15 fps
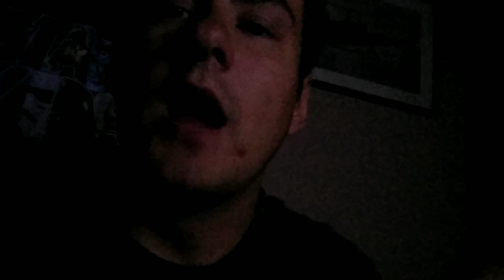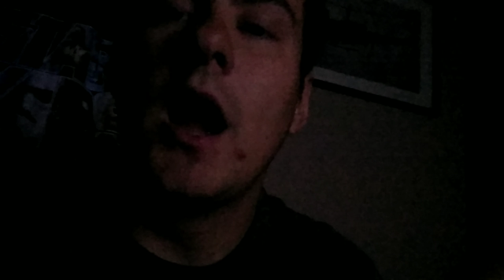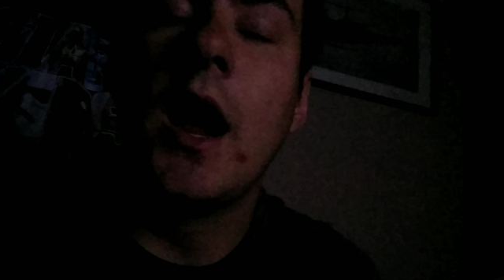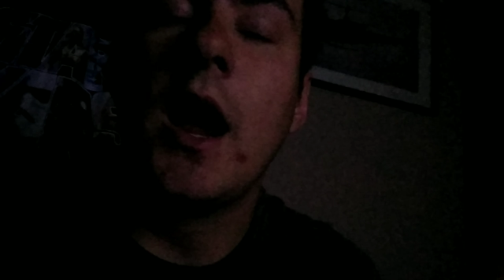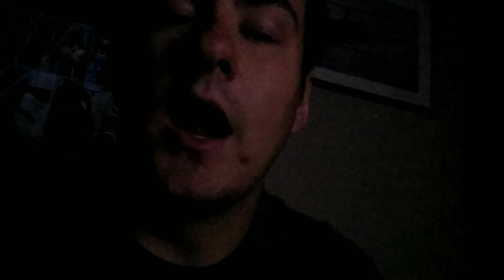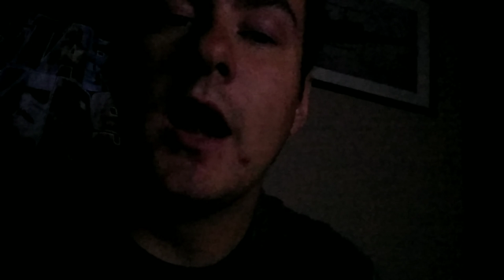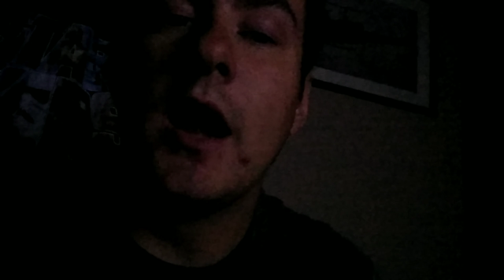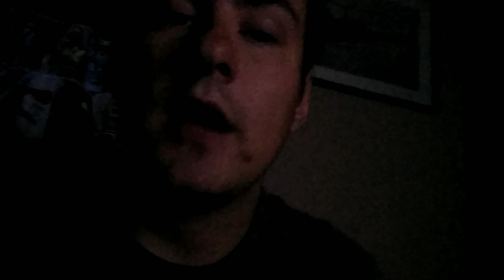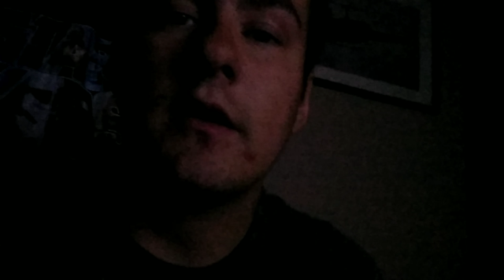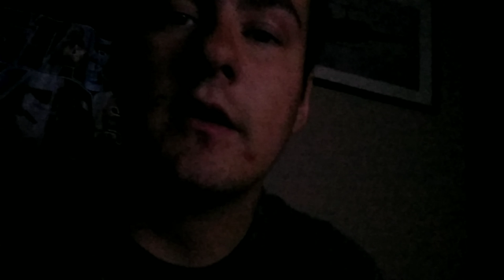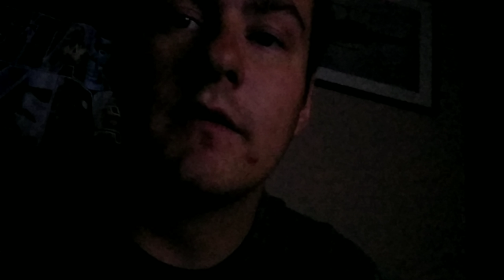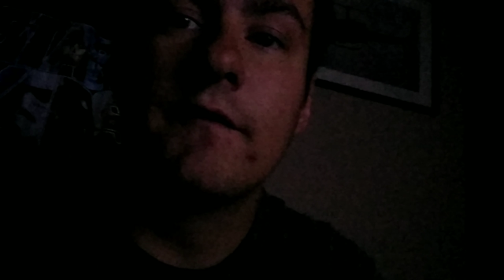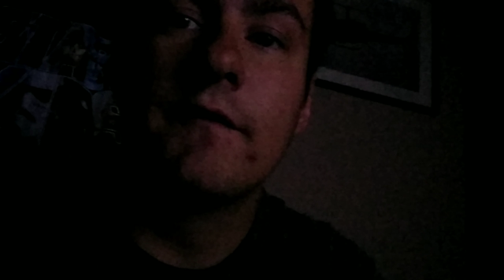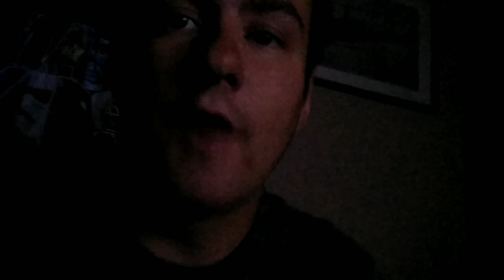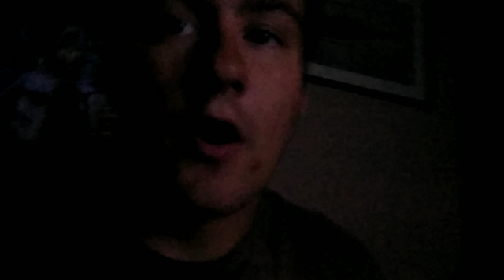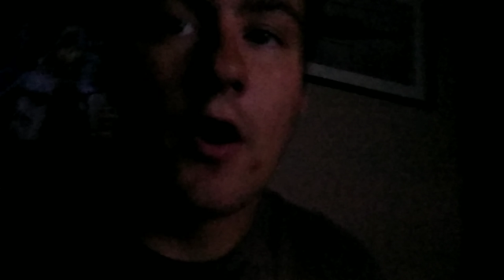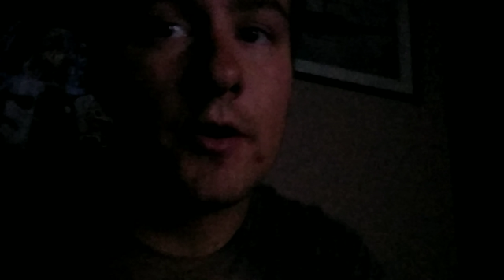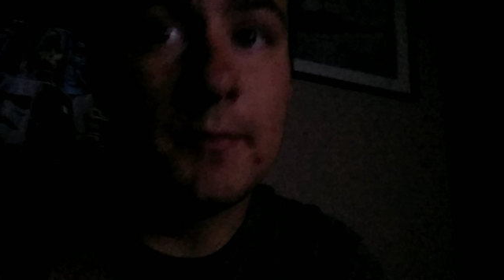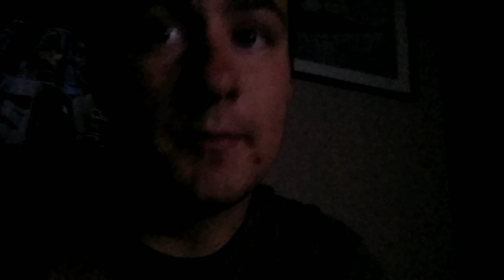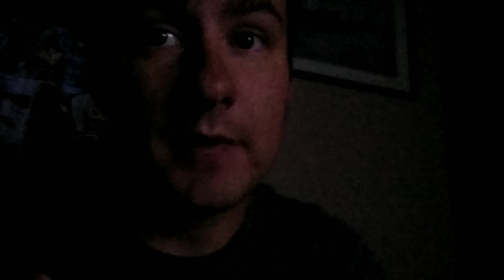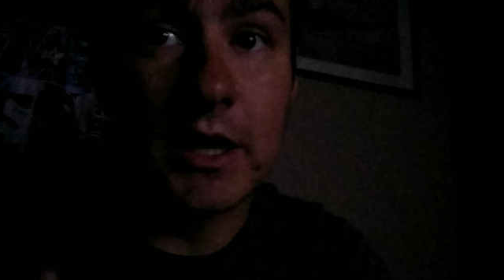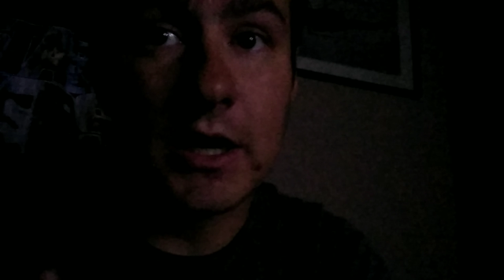and follow
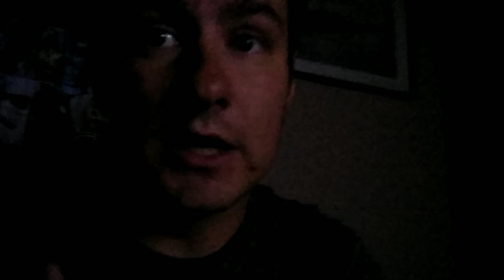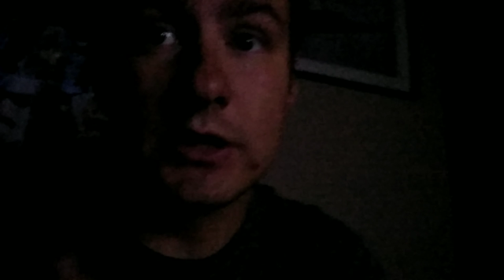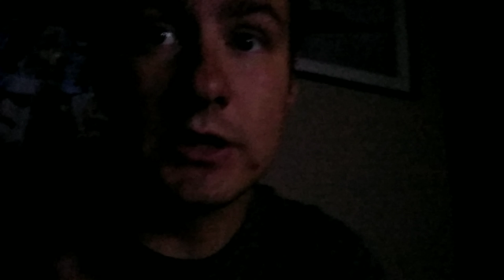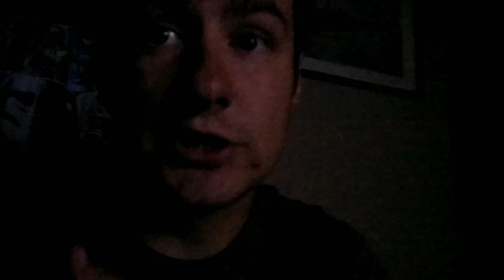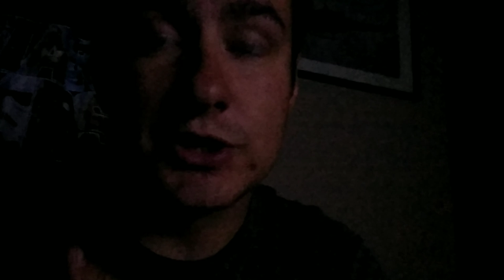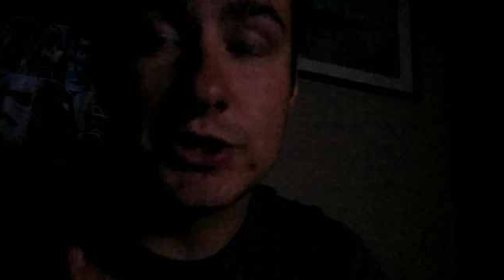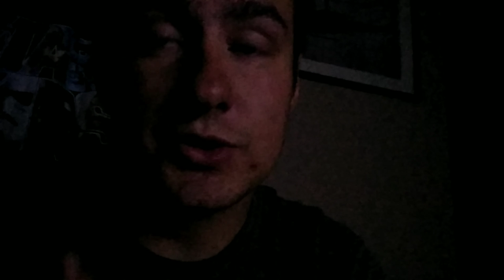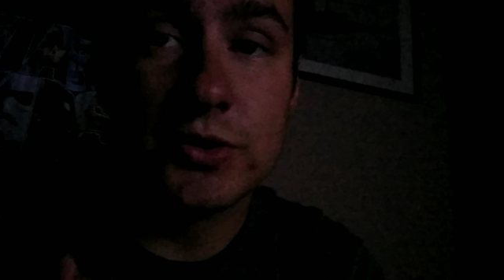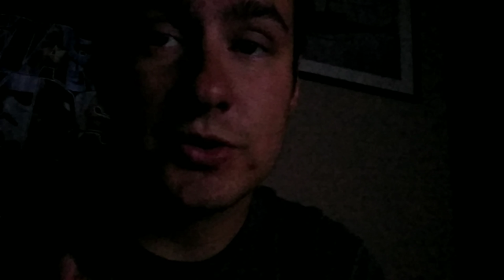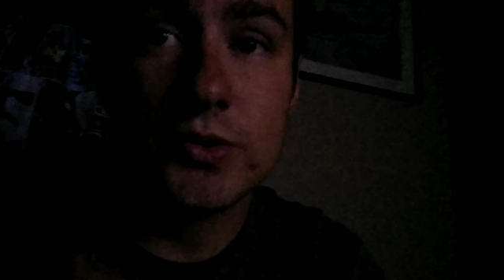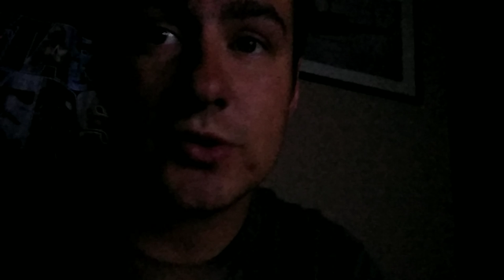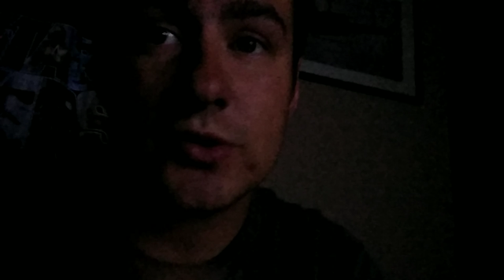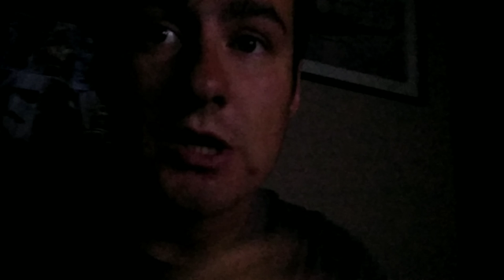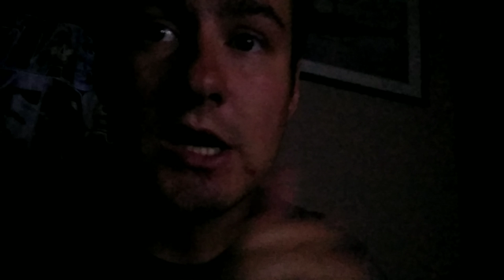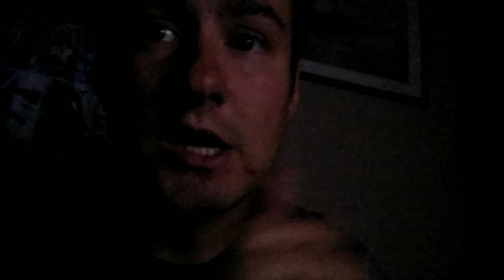me too